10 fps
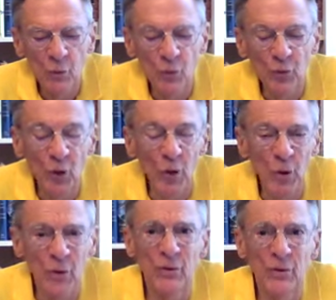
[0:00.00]
was
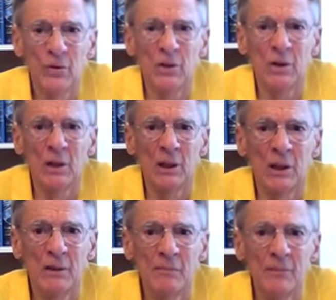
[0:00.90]
murdered
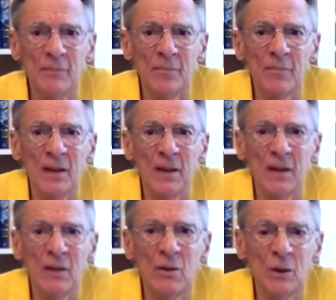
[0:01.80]
uh,
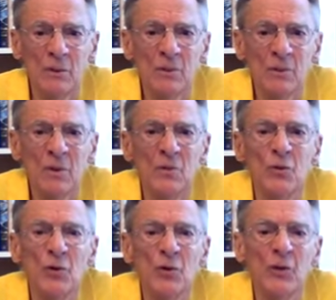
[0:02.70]
eh, on a eh,
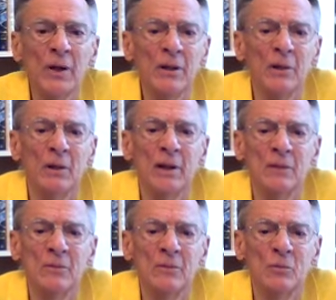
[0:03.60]
just uh,
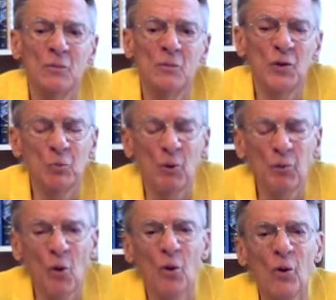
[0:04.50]
uh, just
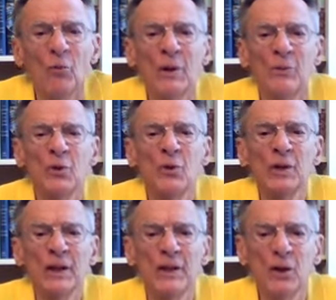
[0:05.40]
before I was going to
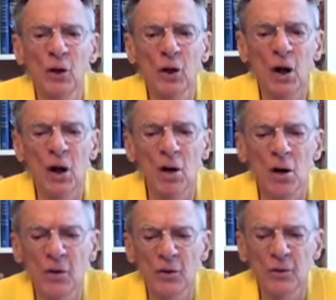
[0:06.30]
get in her
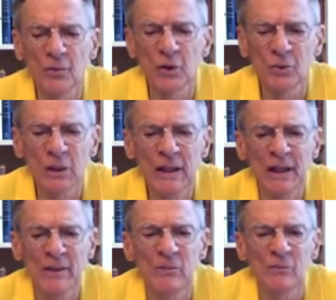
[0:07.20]
car. The, the
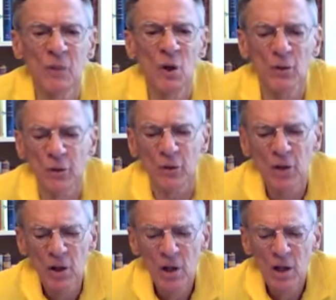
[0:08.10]
Klan murdered her
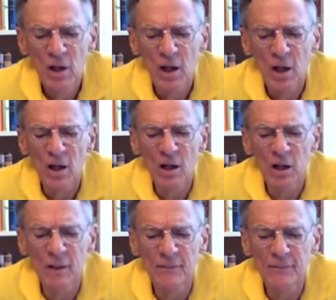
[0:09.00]

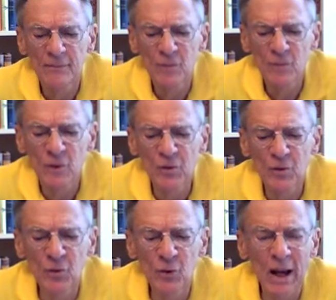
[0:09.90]
uh, while
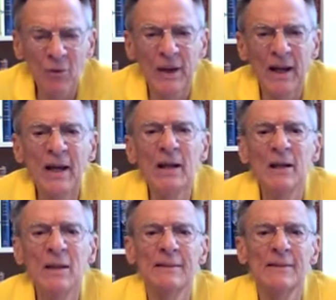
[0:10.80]
she was on Highway
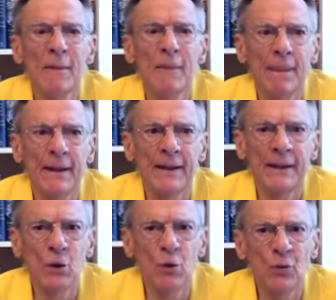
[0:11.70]
80, and
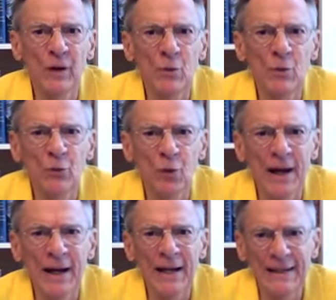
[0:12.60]
of course they were
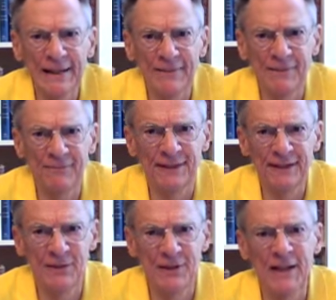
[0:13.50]
tried and
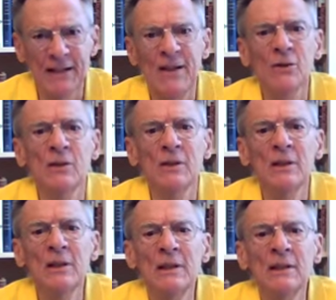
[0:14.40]
found not guilty